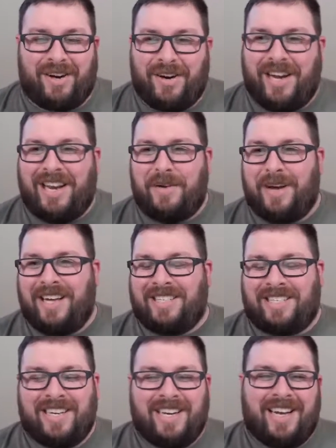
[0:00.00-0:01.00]

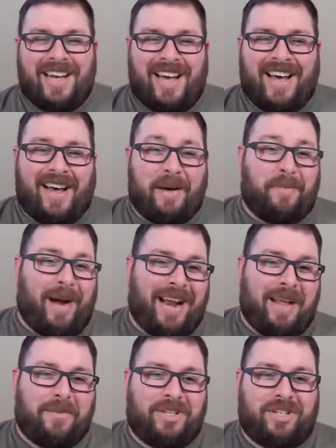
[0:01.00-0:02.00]
Anyways. My
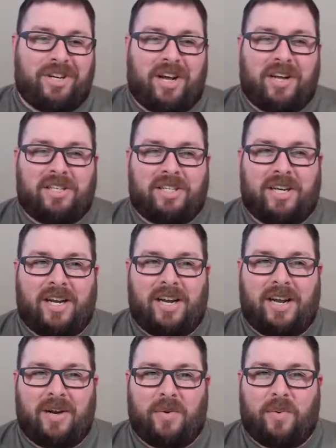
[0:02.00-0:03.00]
name is Josh,
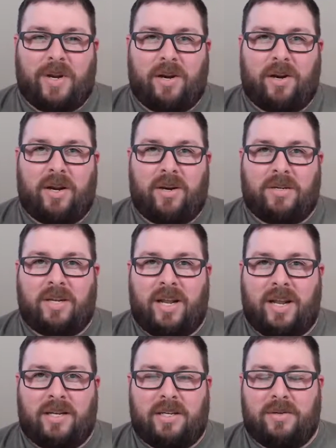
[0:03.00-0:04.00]
and we are here
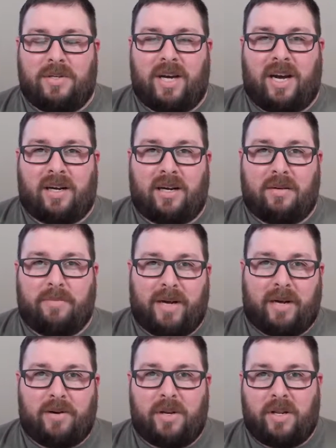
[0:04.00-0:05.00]
today to talk
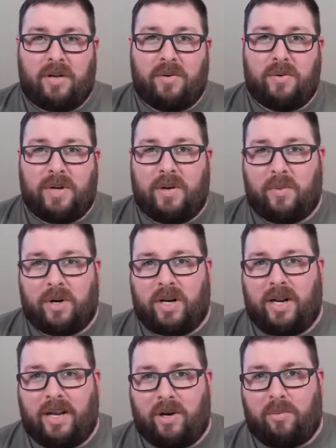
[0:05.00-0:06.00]
about you, and we're going
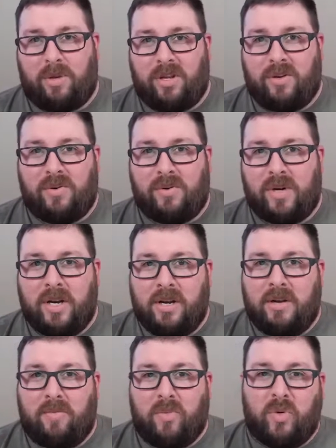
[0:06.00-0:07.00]
to help you
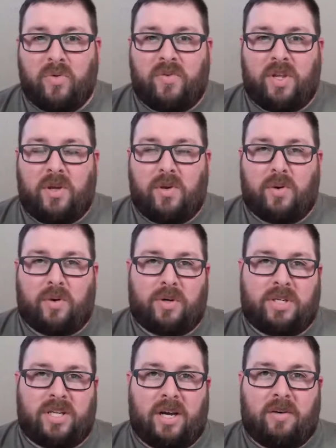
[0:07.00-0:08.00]
move
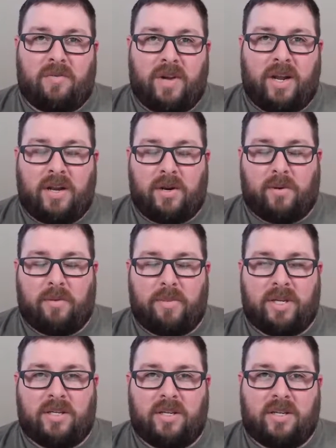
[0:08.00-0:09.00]
yourself and your
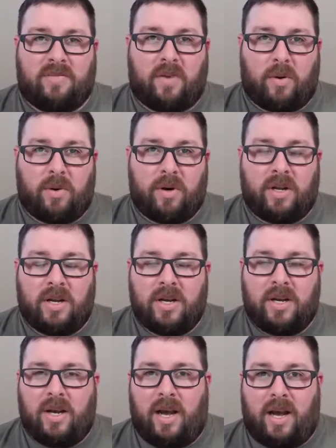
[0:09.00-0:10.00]
business forward.
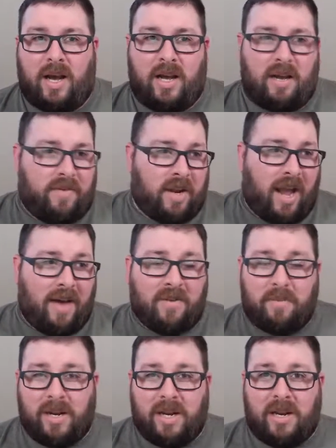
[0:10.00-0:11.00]
If you haven't
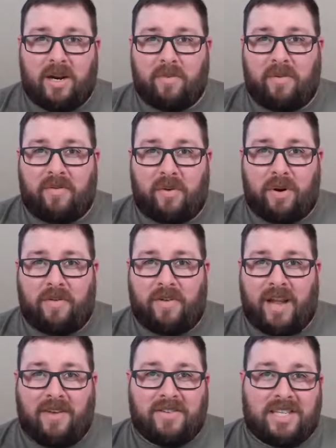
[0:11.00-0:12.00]
been here before, if you
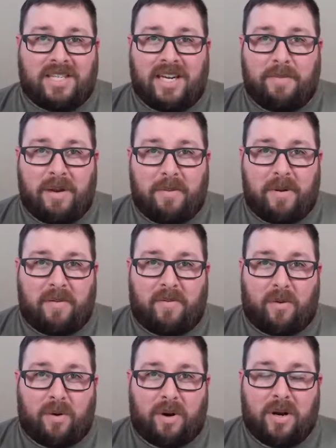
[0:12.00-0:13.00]
haven't seen me
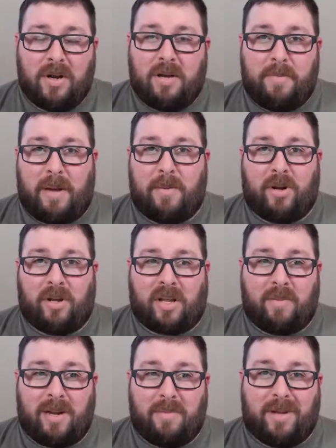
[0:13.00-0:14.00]
before, maybe you're looking
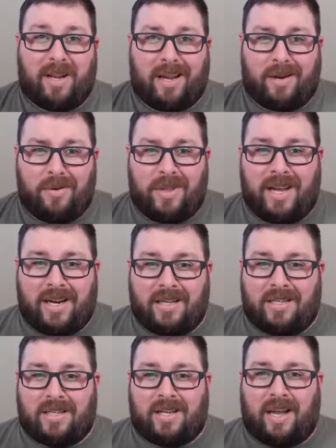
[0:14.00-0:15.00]
at me and being like, who the heck is
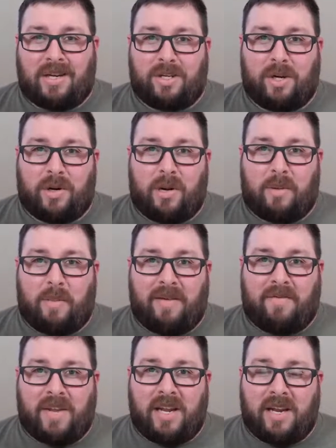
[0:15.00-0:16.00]
this guy showing up on my
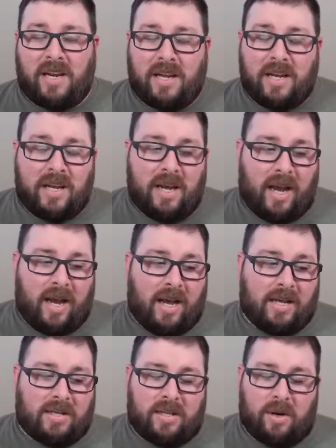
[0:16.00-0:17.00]
feed?
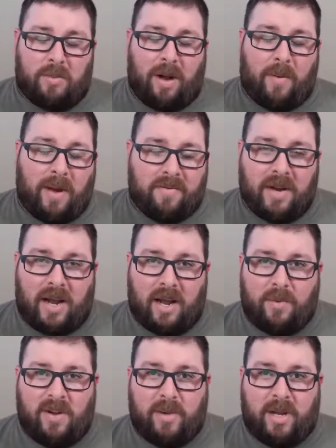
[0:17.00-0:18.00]
So my wife and I,
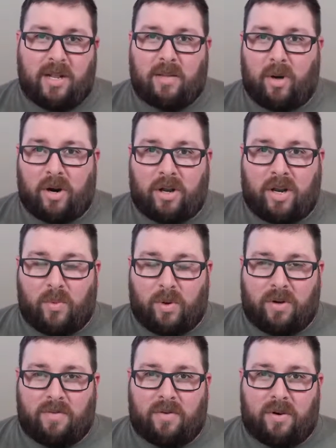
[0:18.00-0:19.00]
we've been in the marketing
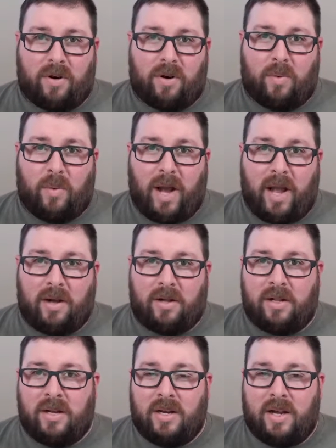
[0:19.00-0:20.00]
world for a
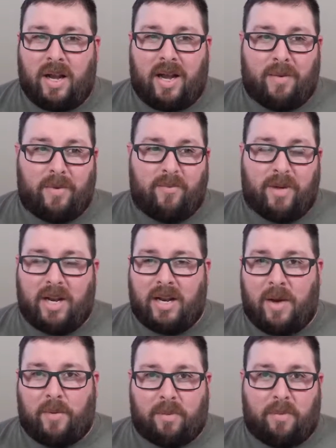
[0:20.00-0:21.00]
while. We've been in
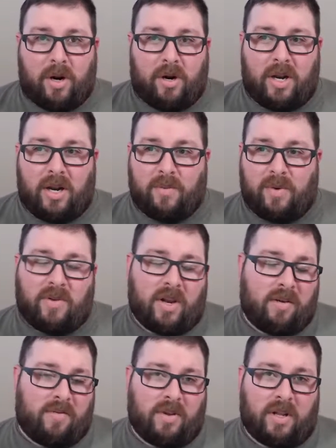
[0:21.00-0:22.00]
network marketing. We've done
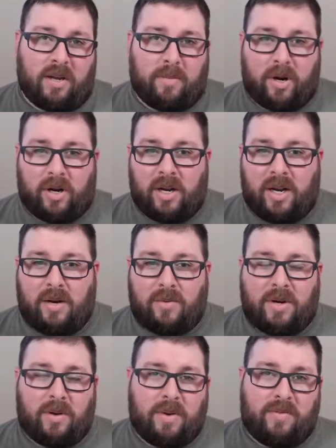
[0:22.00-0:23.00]
affiliate marketing.
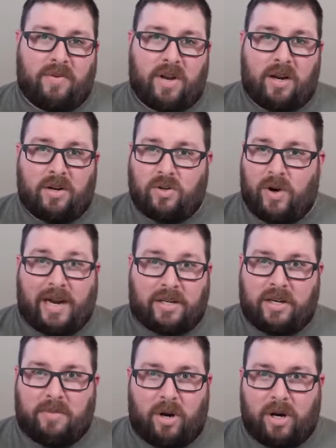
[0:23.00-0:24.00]
We've done
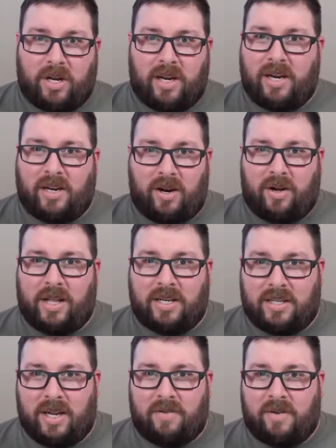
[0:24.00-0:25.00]
attraction marketing and all that
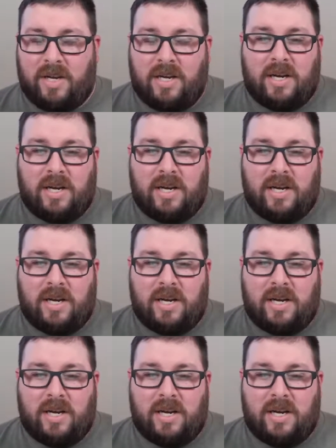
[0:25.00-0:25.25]
stuff.